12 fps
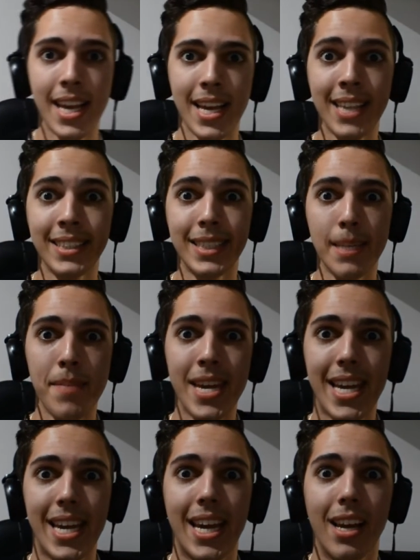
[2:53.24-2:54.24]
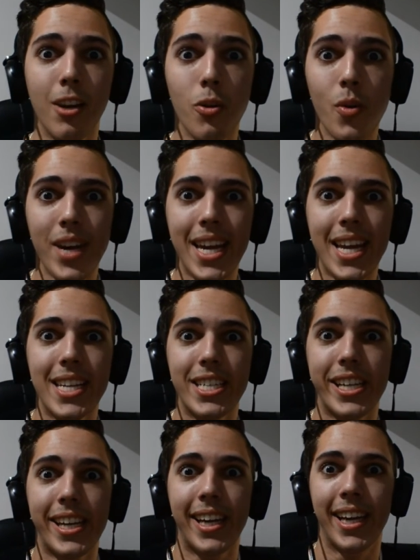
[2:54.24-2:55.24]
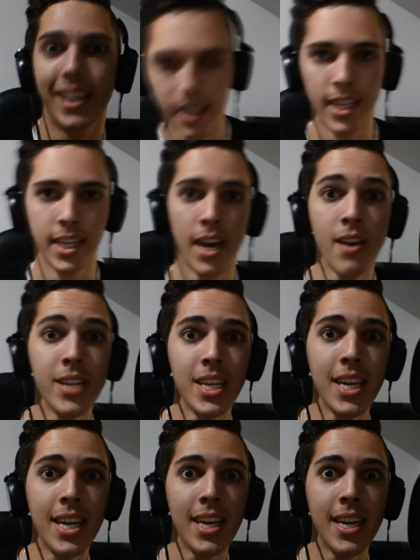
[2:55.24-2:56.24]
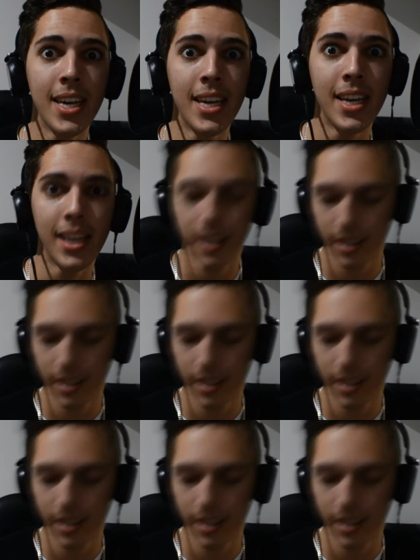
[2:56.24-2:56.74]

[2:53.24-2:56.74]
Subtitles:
It's a me, a Luigi. Yoshi.